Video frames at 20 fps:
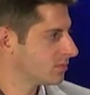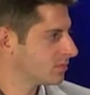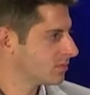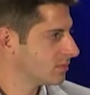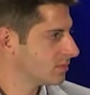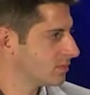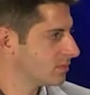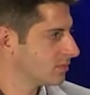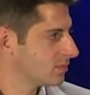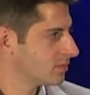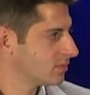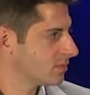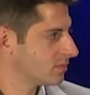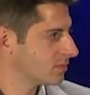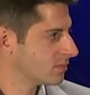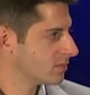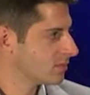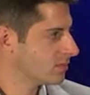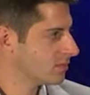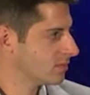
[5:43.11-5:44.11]

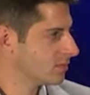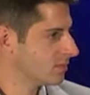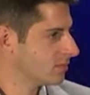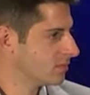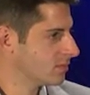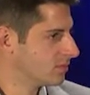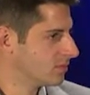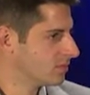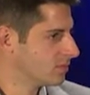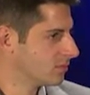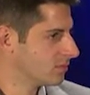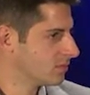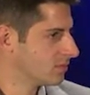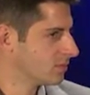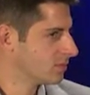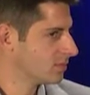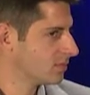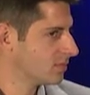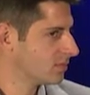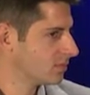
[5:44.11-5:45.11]

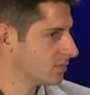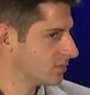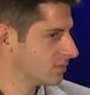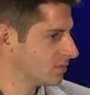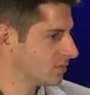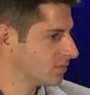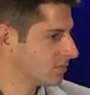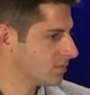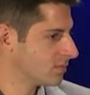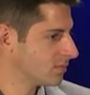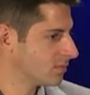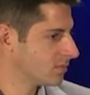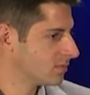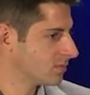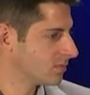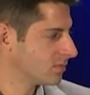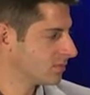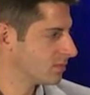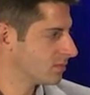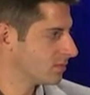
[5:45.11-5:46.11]

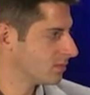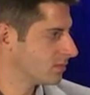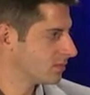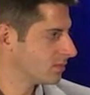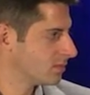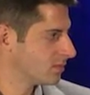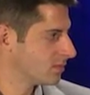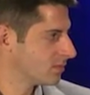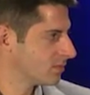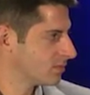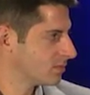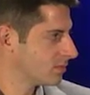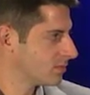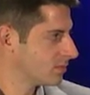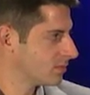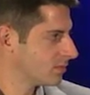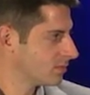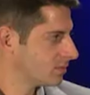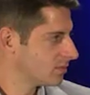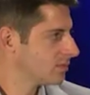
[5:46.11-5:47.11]

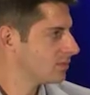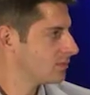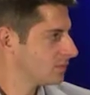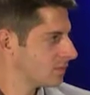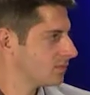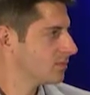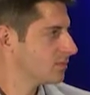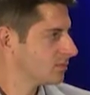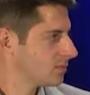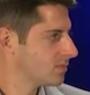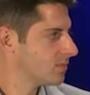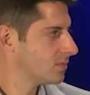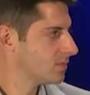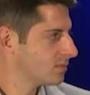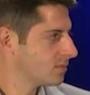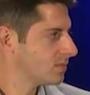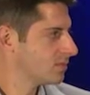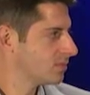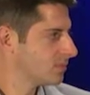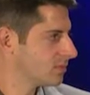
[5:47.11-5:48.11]

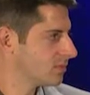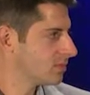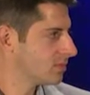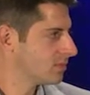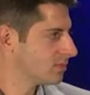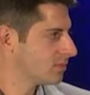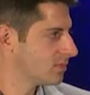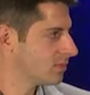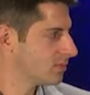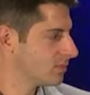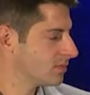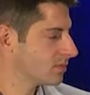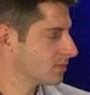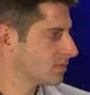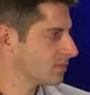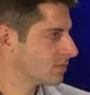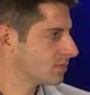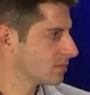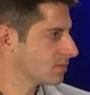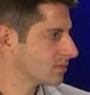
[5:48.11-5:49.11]

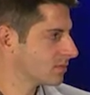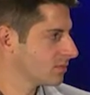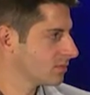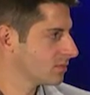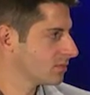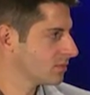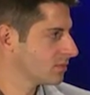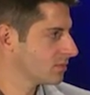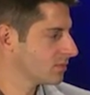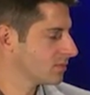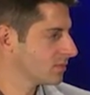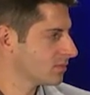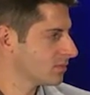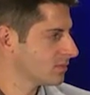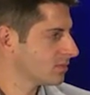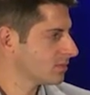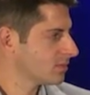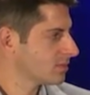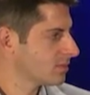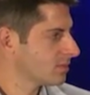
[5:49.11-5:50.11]

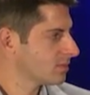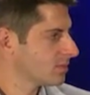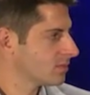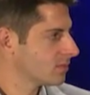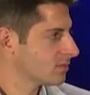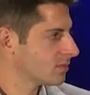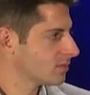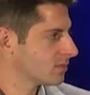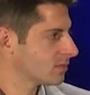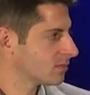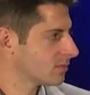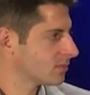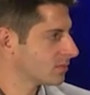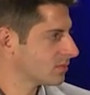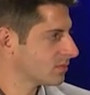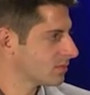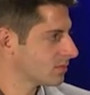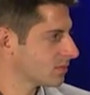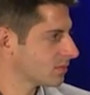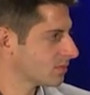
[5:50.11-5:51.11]
No words are spoken by the person on screen.